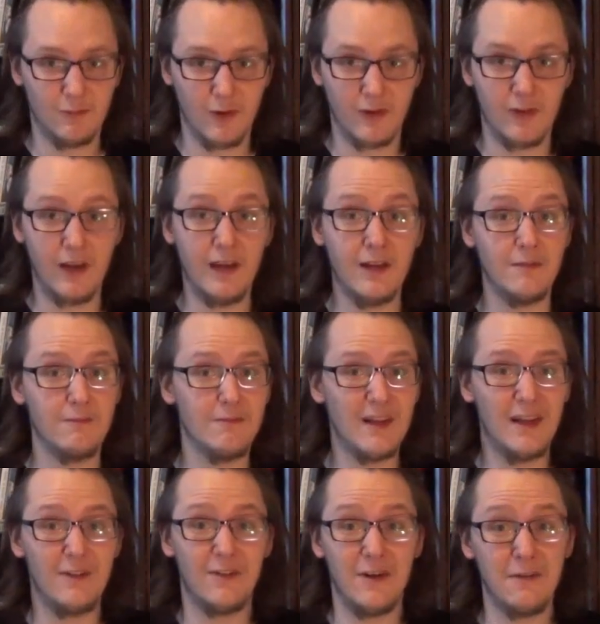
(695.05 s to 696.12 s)
Once again,
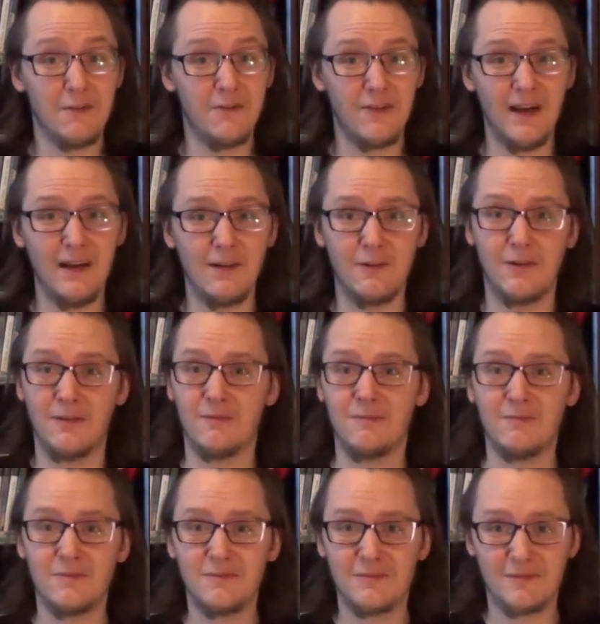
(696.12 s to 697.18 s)
if I ever find
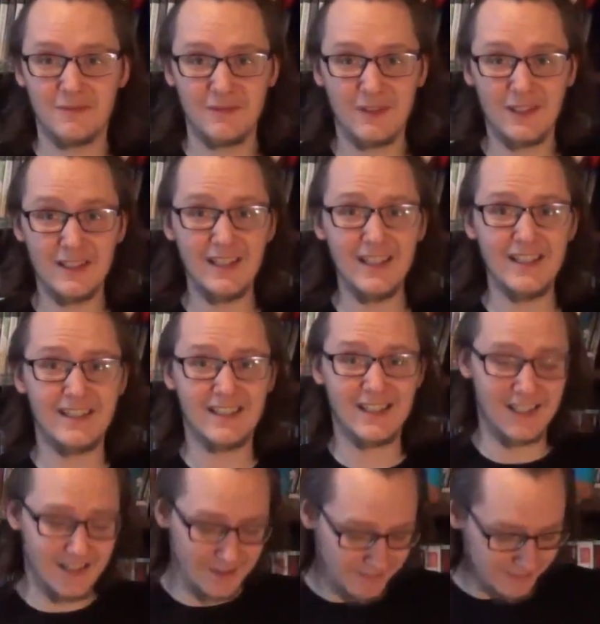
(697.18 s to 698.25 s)
the
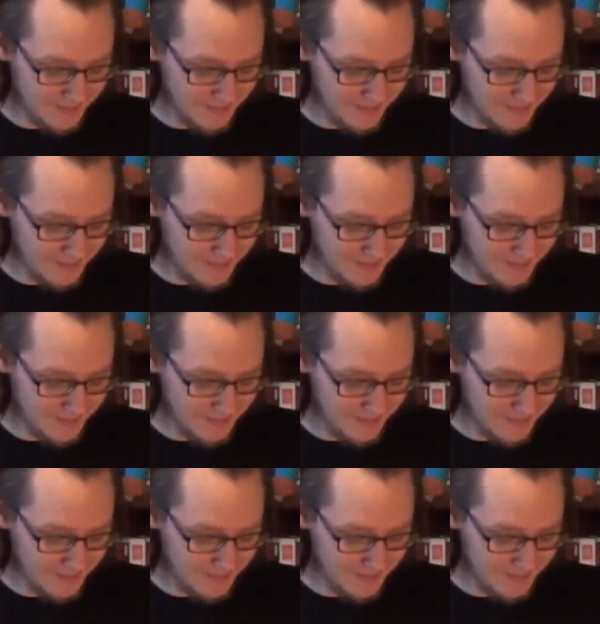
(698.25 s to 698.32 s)
disc!